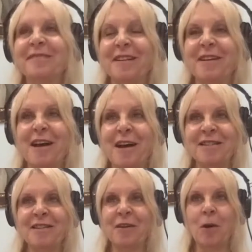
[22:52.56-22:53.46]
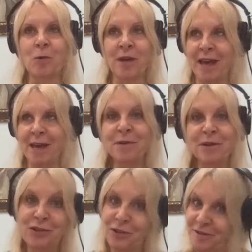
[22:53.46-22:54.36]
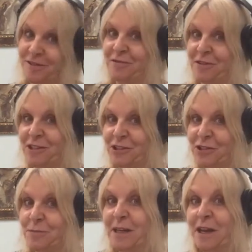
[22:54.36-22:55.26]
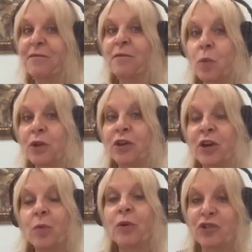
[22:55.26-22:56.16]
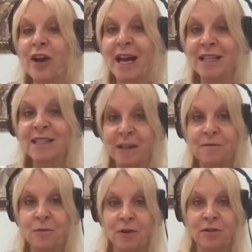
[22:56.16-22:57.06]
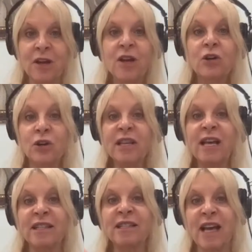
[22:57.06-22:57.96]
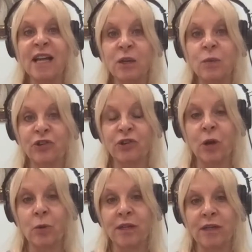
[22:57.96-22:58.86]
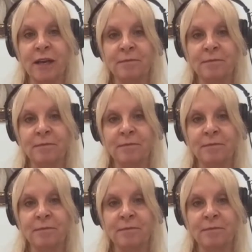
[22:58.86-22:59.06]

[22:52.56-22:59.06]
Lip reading: I said, okay, but you really should be careful what you're asking for, because that's exactly what you're going to get.